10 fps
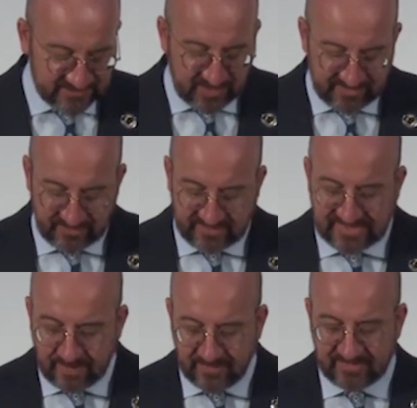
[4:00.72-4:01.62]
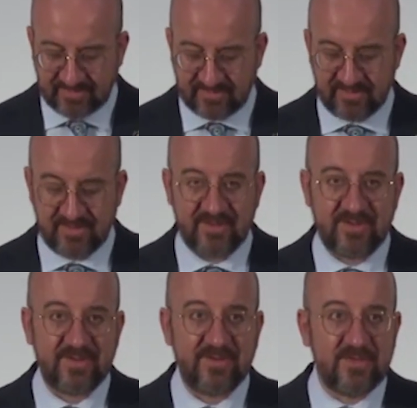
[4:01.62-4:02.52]
private capital,
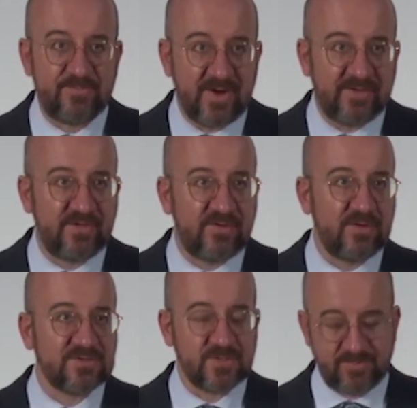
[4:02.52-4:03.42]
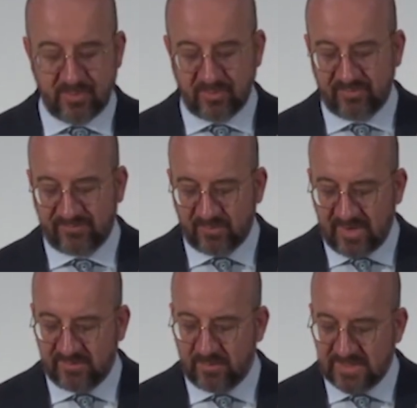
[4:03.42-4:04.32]
in particular support of a
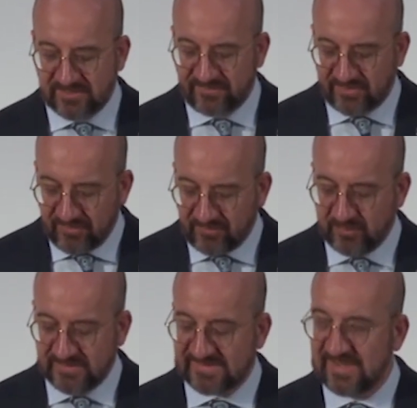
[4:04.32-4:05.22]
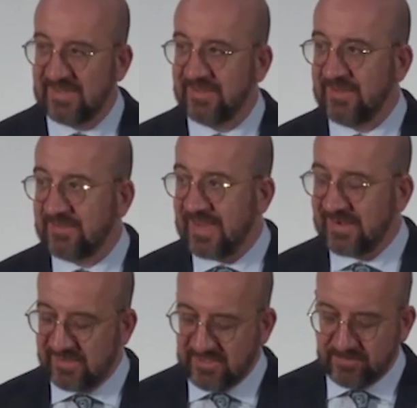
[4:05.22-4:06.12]
wider range of countries in
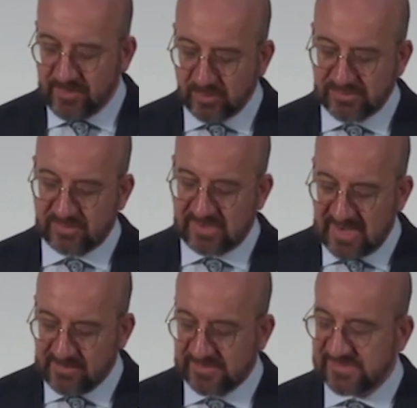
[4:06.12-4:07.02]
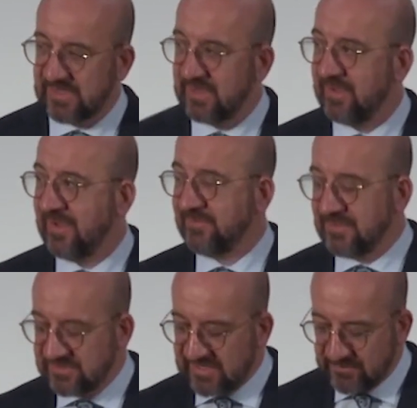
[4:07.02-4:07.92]
tackling both the climate and
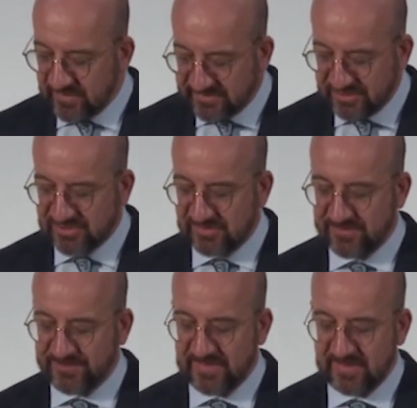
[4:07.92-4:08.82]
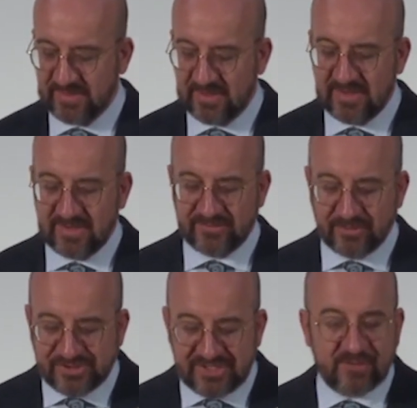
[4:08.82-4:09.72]
digital transition.
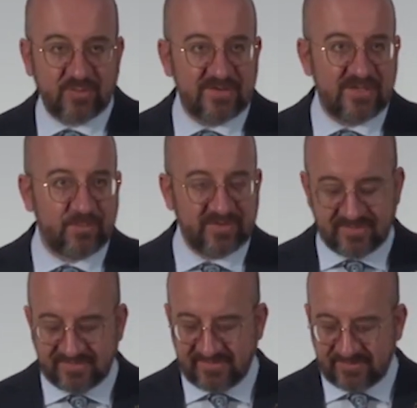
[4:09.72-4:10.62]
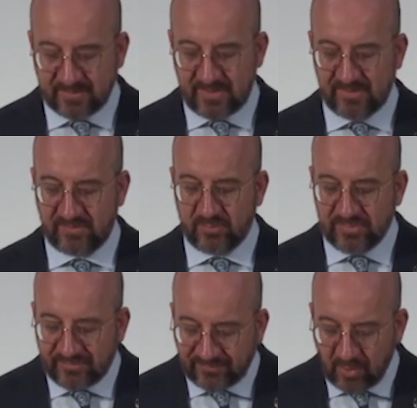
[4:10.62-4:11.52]
The G20 presidency's work to
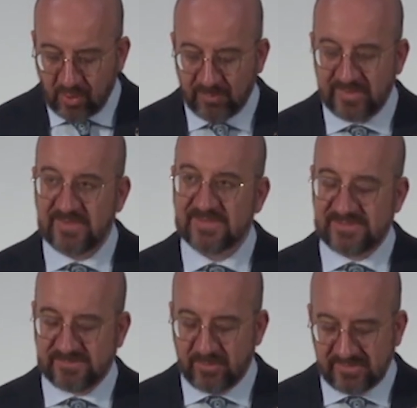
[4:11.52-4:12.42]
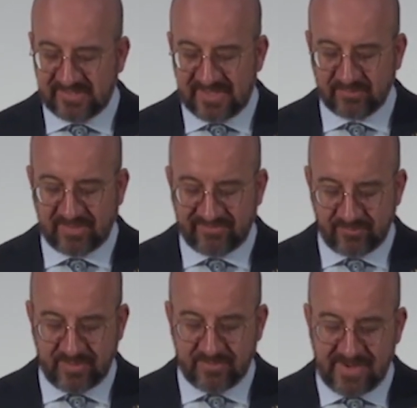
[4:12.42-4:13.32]
reform these multilateral
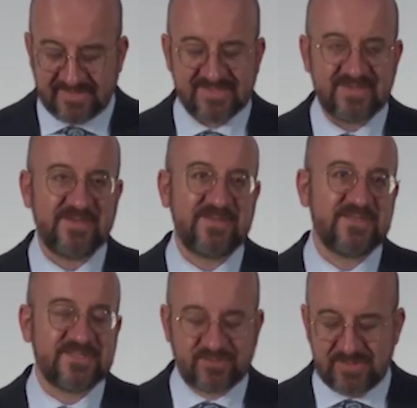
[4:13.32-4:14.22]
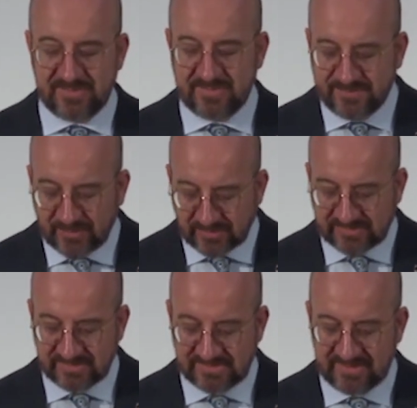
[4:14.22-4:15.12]
development banks is extremely
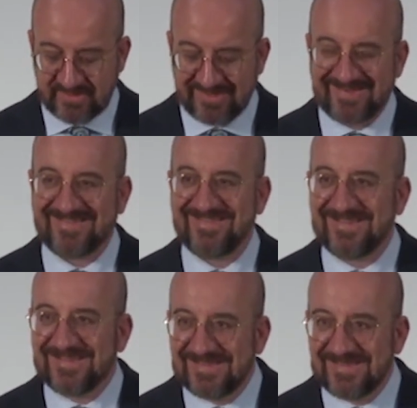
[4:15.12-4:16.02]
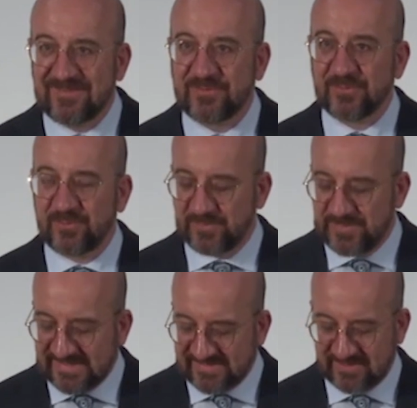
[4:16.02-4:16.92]
important. They need to do
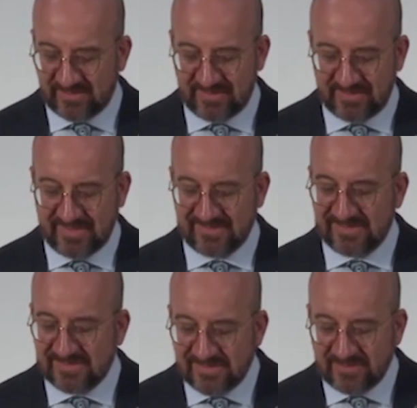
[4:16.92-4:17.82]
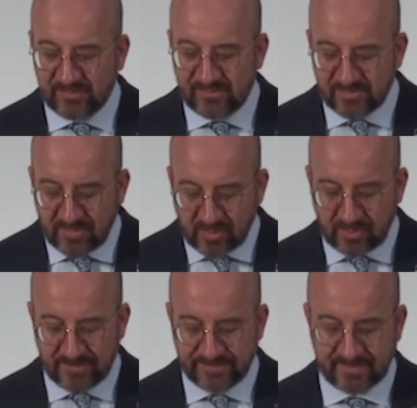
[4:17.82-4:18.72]
better and they need to do
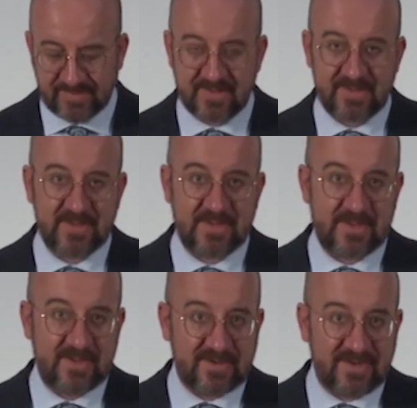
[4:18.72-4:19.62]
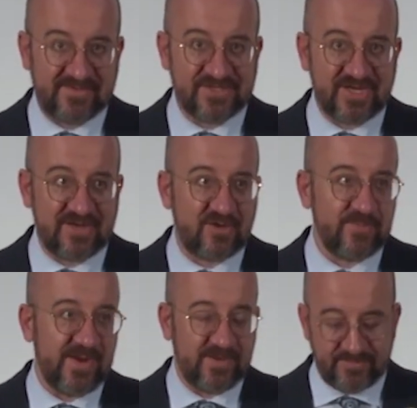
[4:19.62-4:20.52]
more. Ladies and
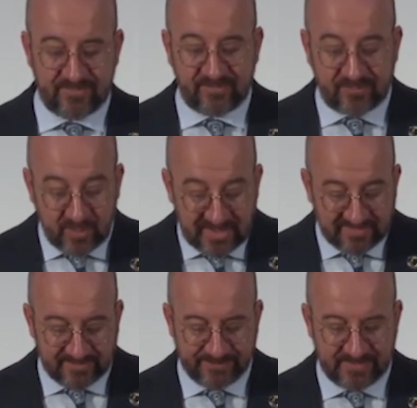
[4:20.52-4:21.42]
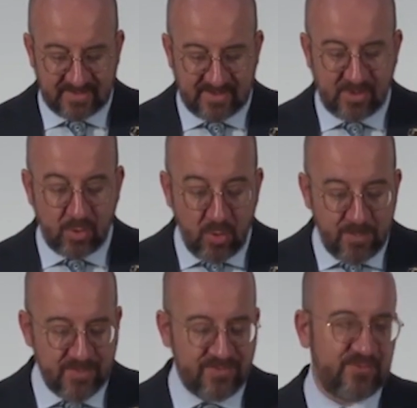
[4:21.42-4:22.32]
gentlemen, trade,
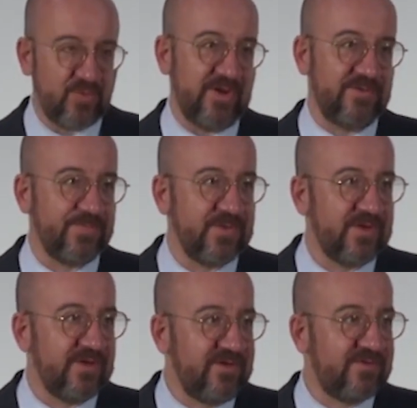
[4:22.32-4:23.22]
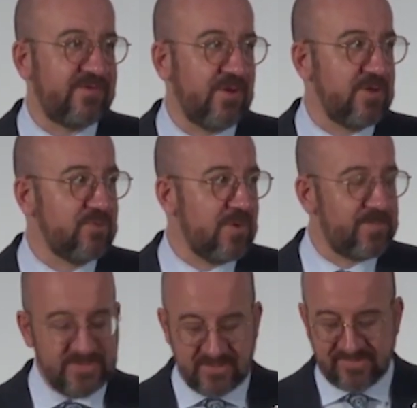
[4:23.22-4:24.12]
open trade, is the
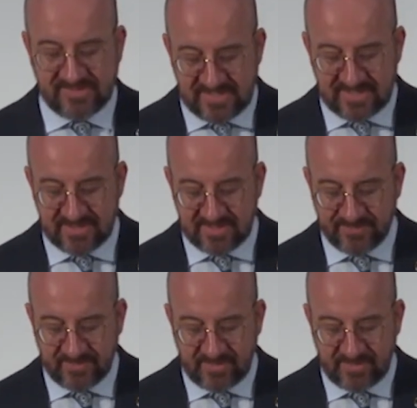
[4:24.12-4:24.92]
European DNA.